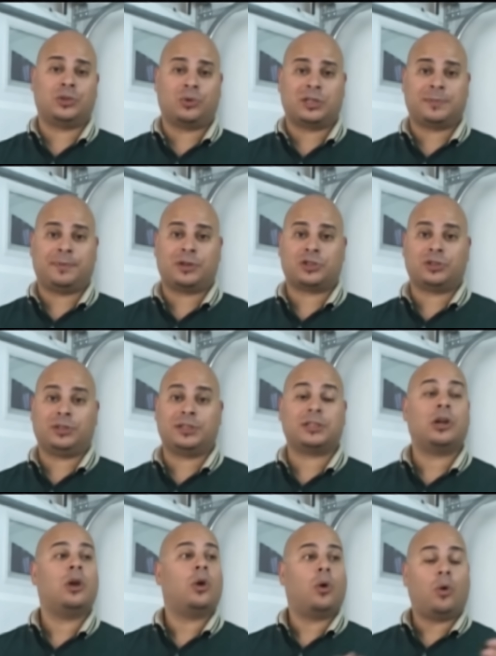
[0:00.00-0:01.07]
door
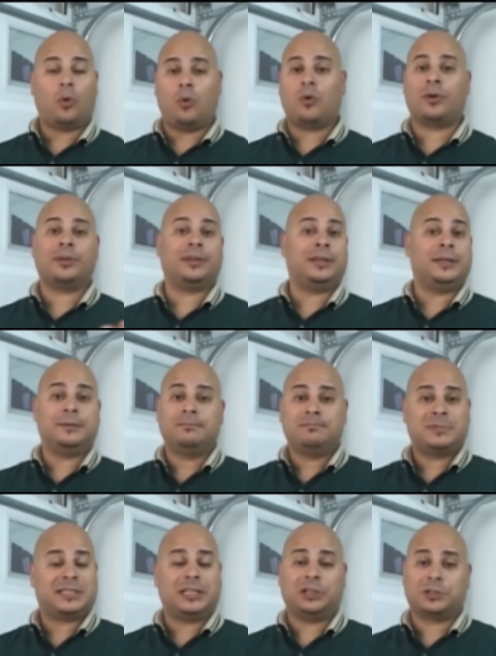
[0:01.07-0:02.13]
specialist or the
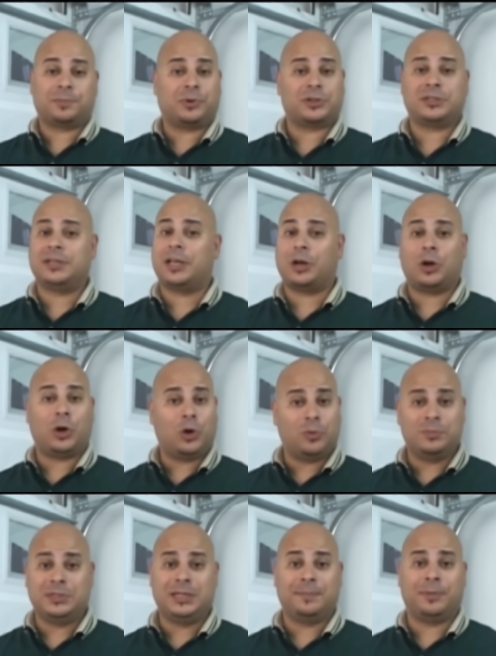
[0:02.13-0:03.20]
salesperson at a
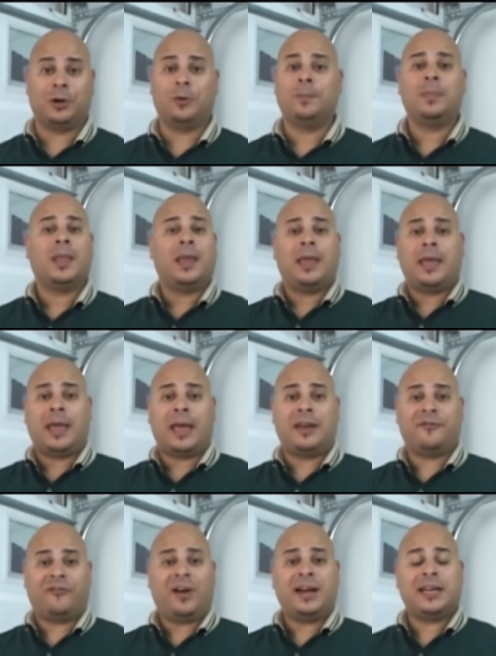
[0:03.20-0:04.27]
Home Depot
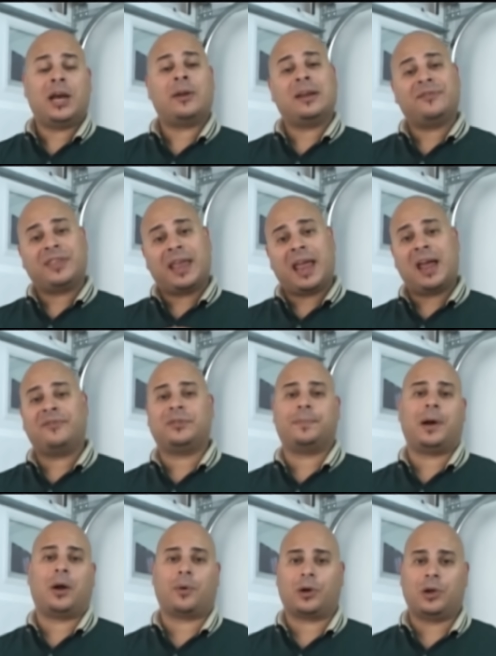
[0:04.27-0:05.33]
and find out if they have the
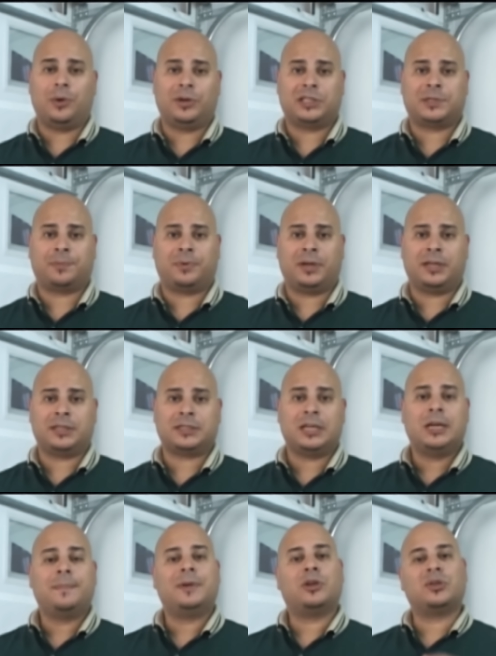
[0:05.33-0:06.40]
powder coated springs,
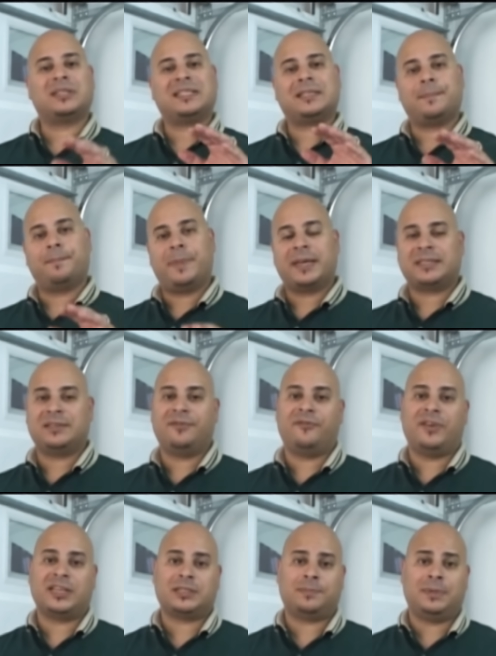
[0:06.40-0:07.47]
because it's the best
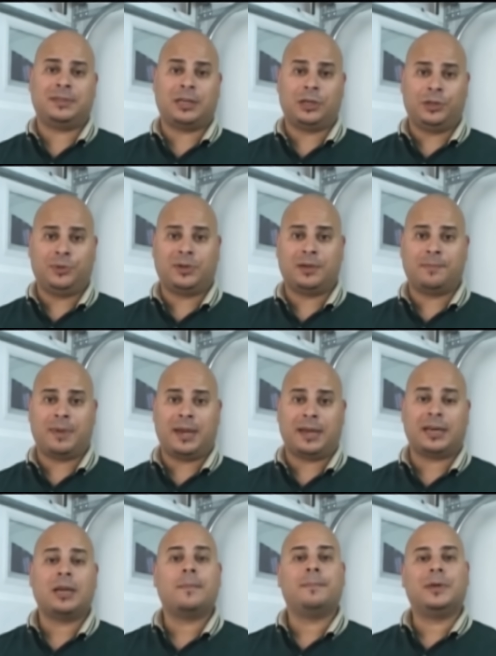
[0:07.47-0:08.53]
investment that you can
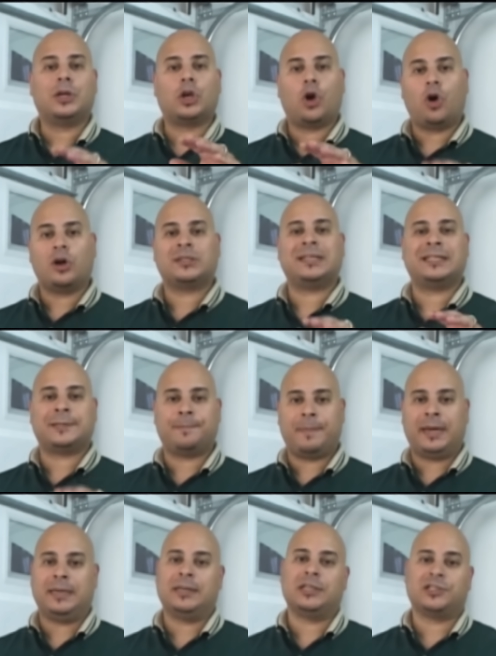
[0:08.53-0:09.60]
make because it's
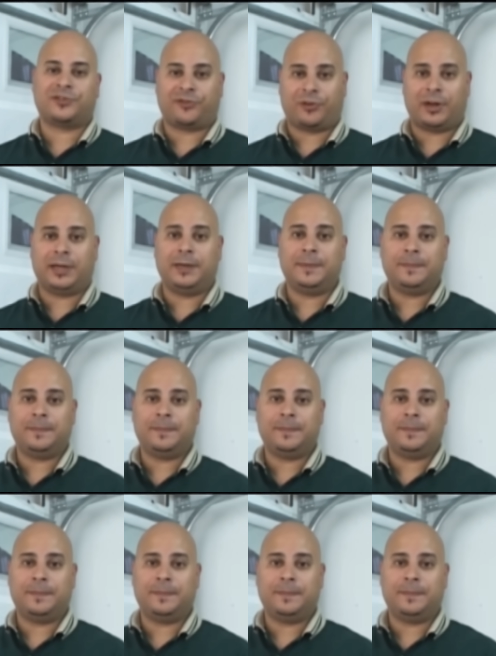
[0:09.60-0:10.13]
maintenance free.